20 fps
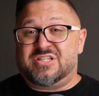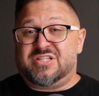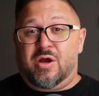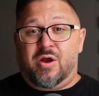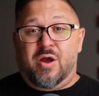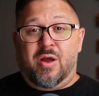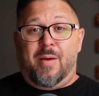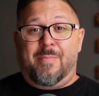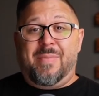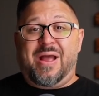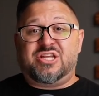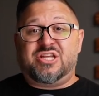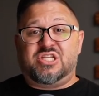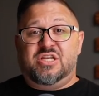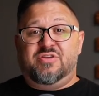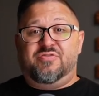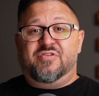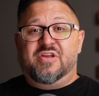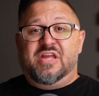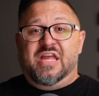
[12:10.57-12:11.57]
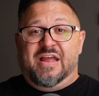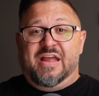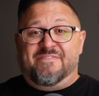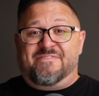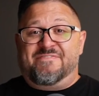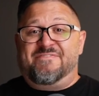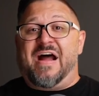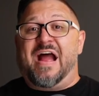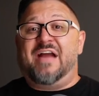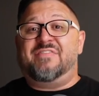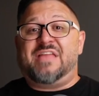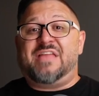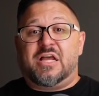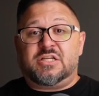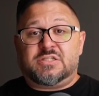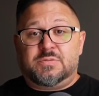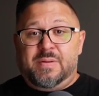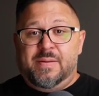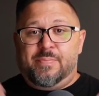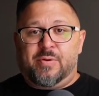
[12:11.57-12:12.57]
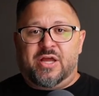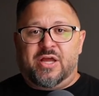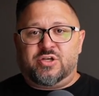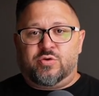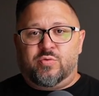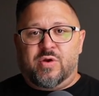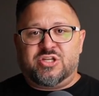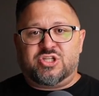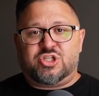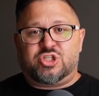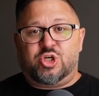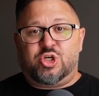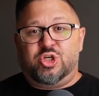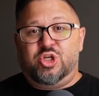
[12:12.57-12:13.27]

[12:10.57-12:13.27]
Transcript: Now imagine if if 5,000 people had to register,